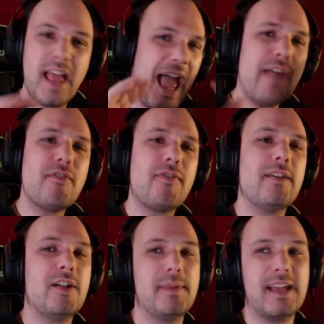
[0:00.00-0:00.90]
Everything
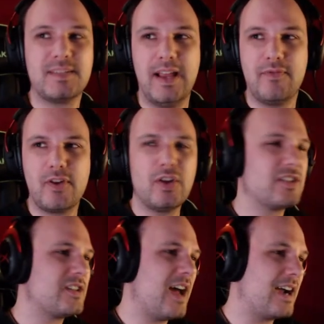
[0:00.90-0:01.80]
will be explained. We're gonna
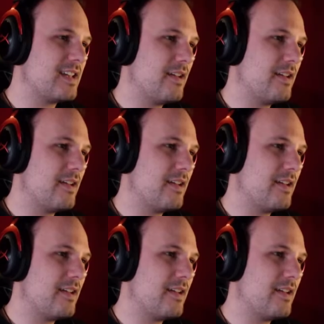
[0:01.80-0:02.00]
start